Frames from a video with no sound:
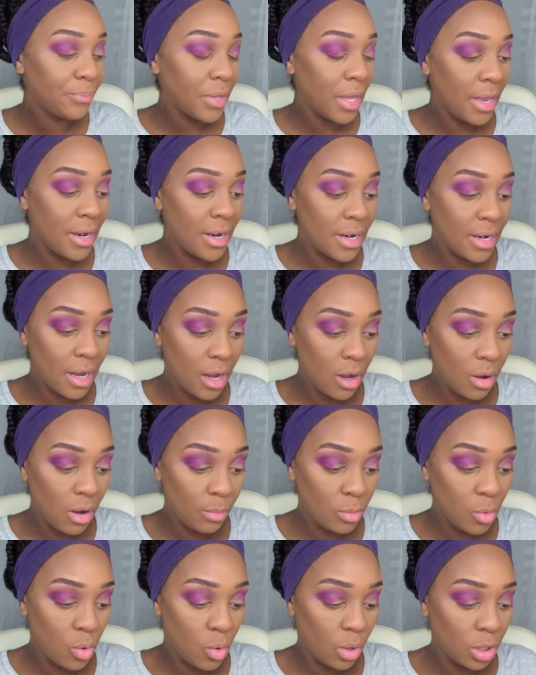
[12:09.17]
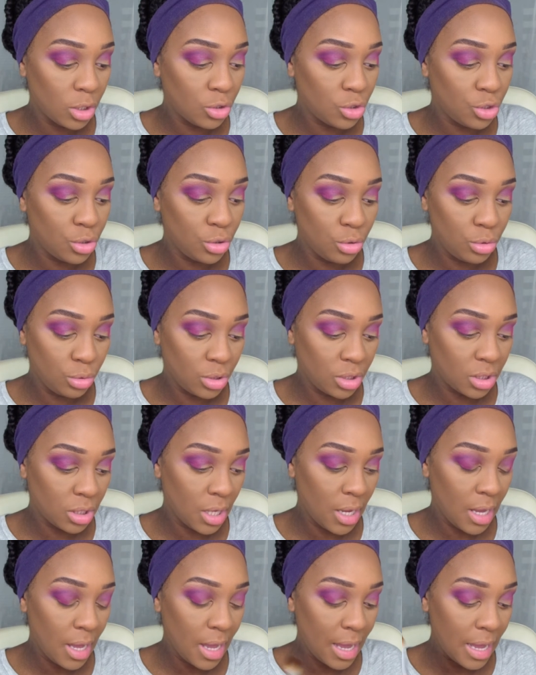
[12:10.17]
And now I'm going to
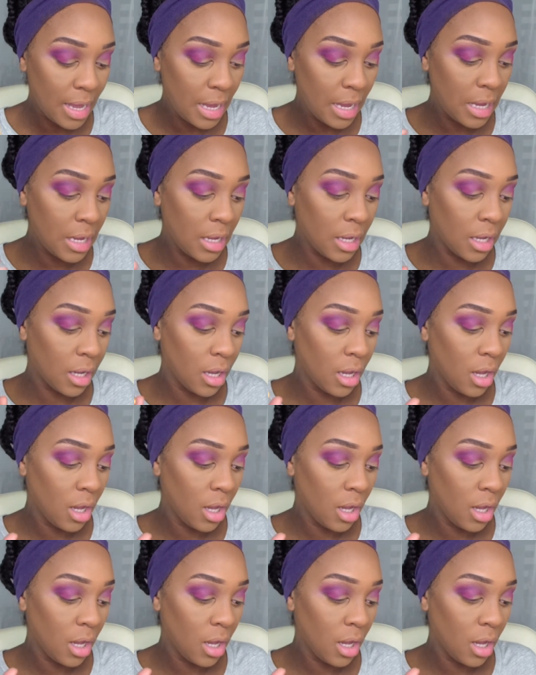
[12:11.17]
take